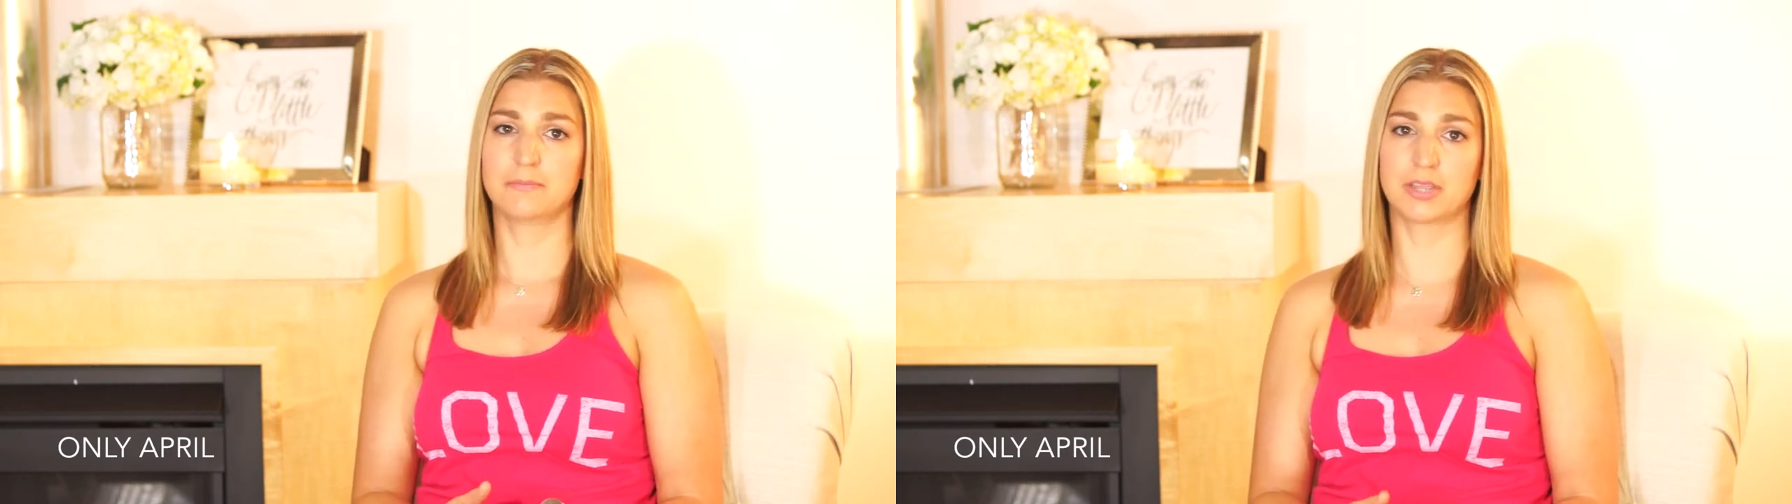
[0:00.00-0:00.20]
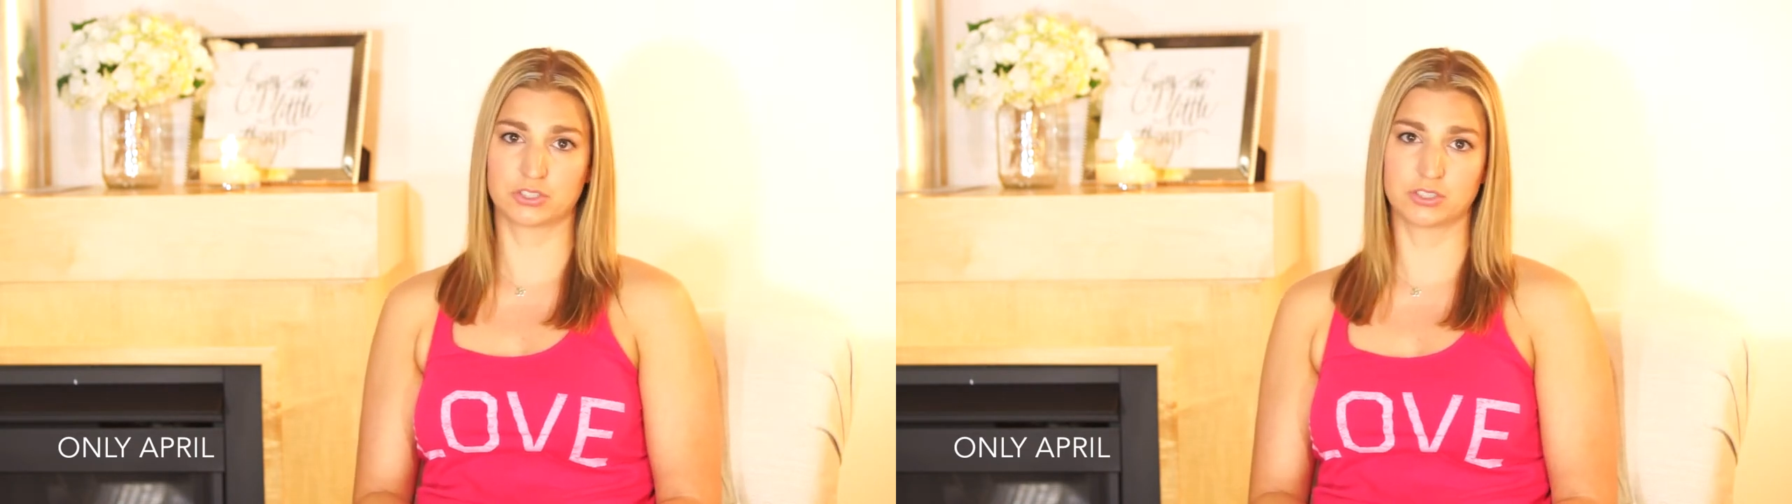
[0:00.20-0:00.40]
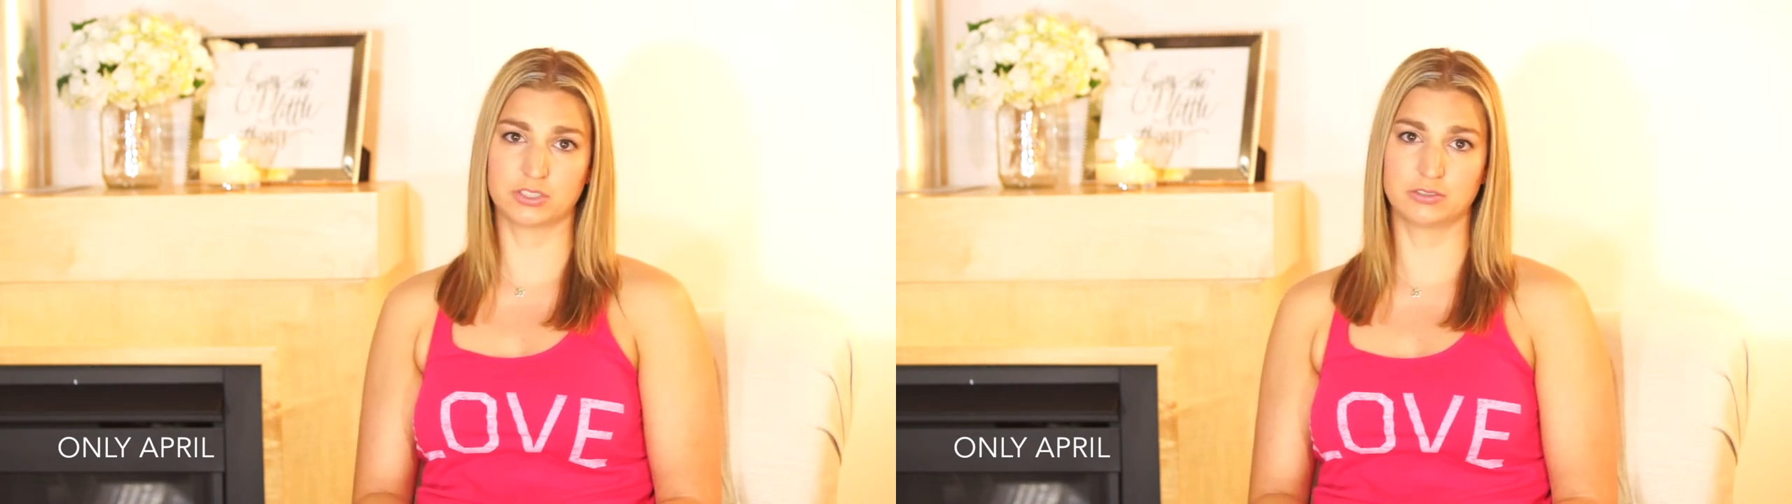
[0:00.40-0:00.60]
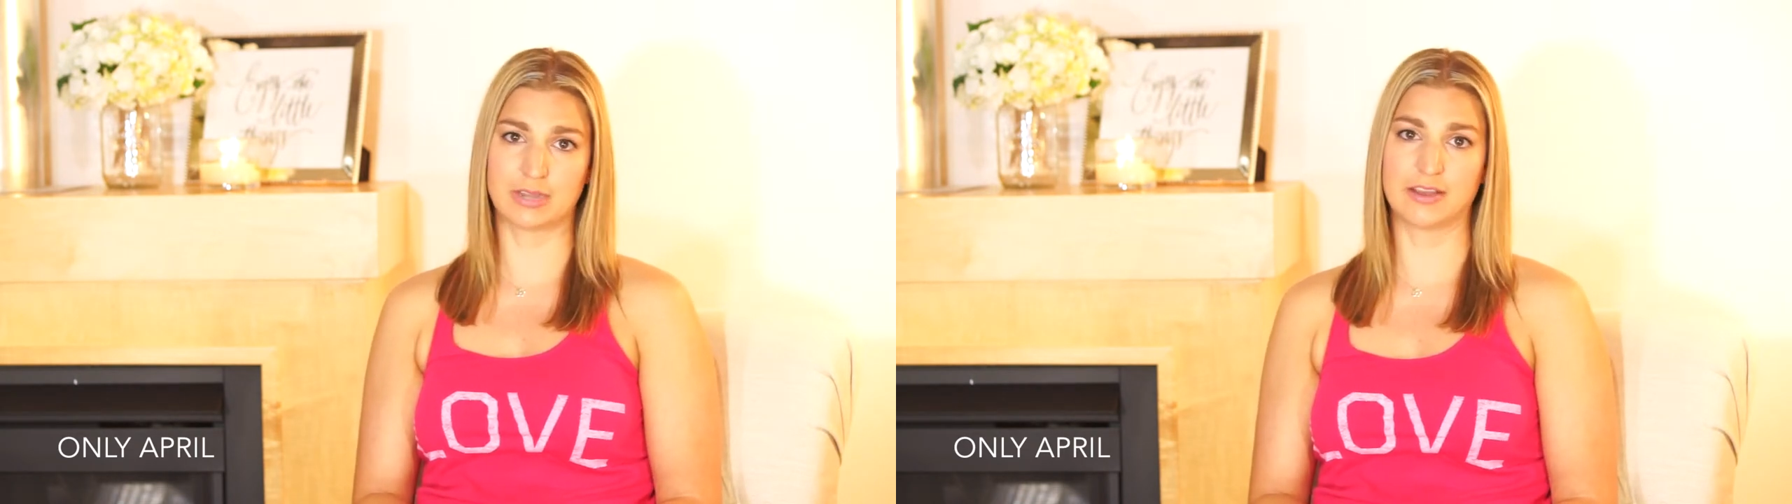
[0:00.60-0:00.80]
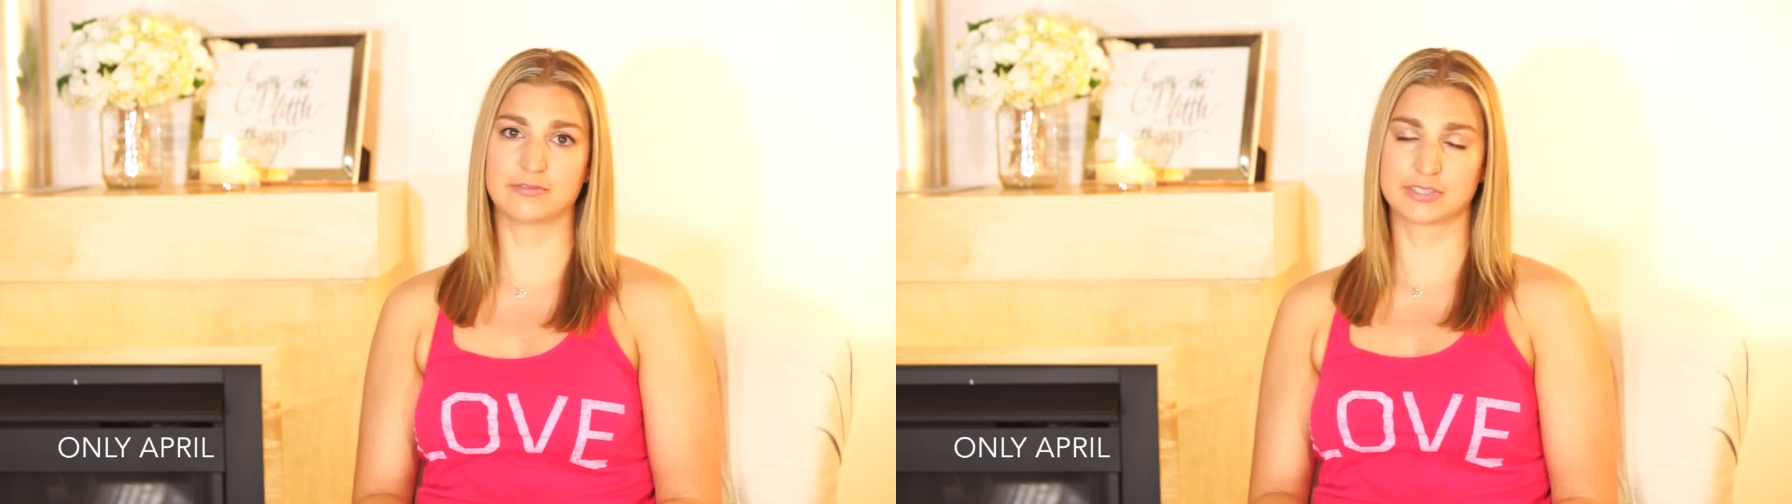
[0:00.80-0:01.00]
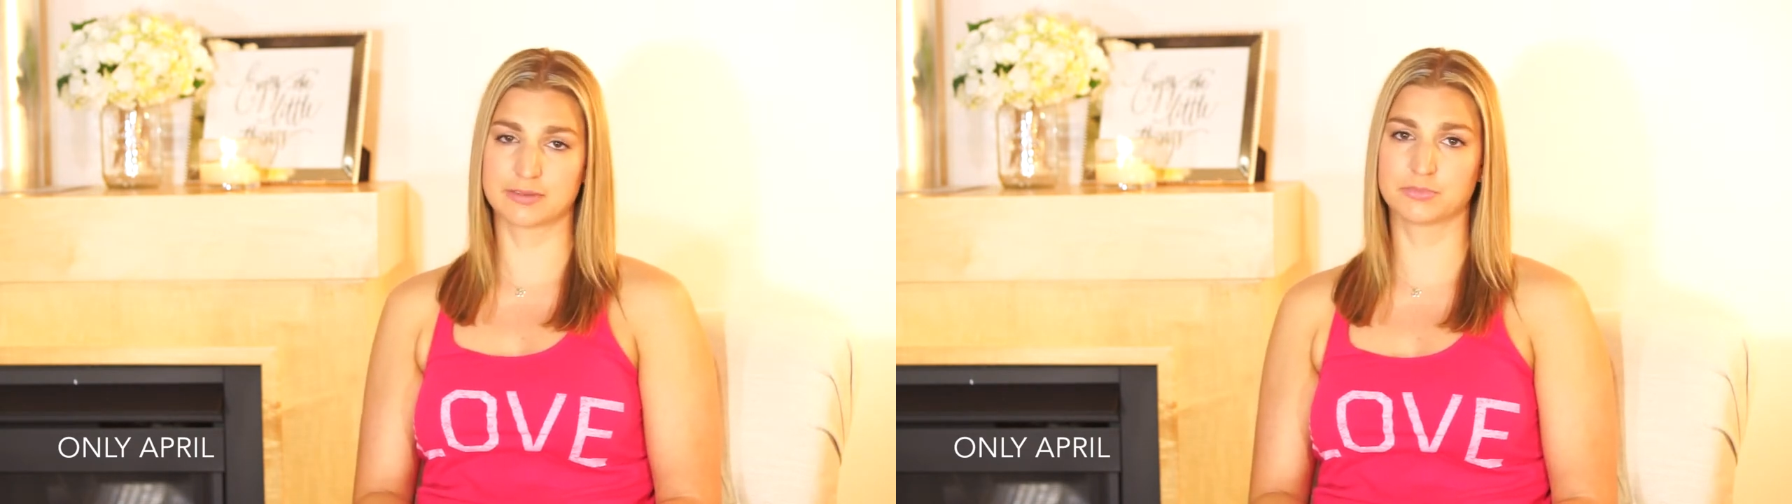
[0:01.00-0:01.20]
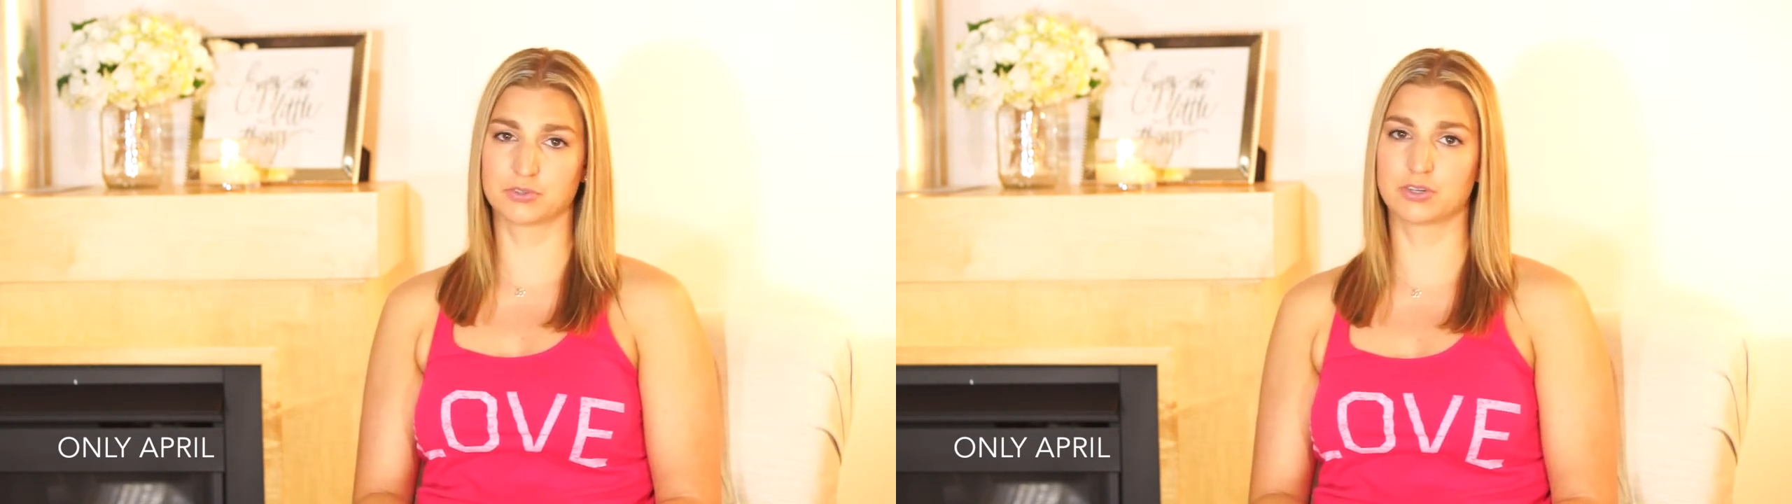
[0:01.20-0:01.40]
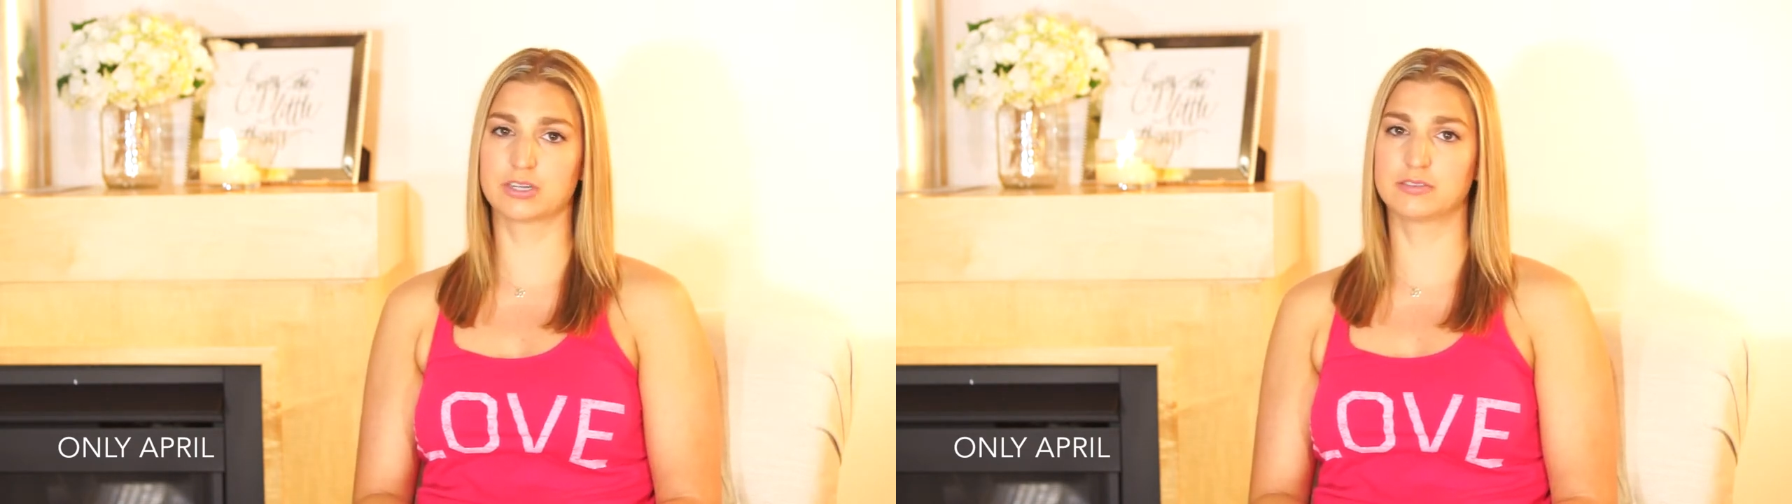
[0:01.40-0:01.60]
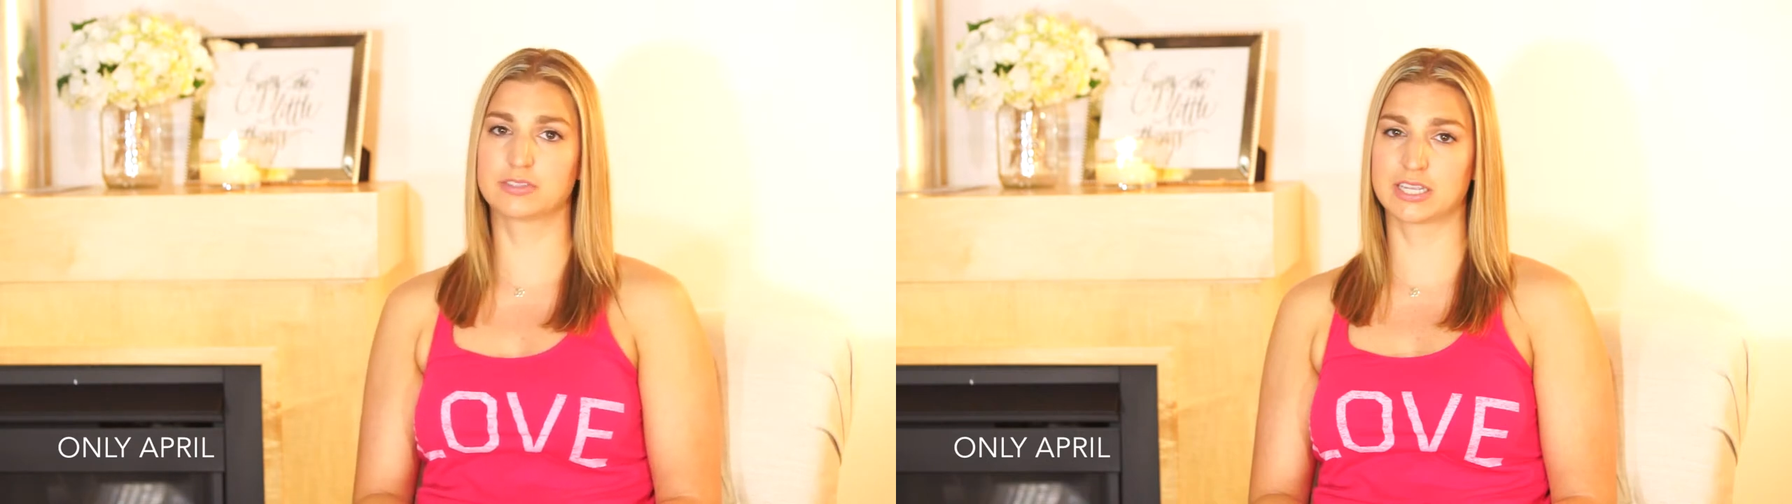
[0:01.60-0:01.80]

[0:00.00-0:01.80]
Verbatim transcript: make sure you have some sort of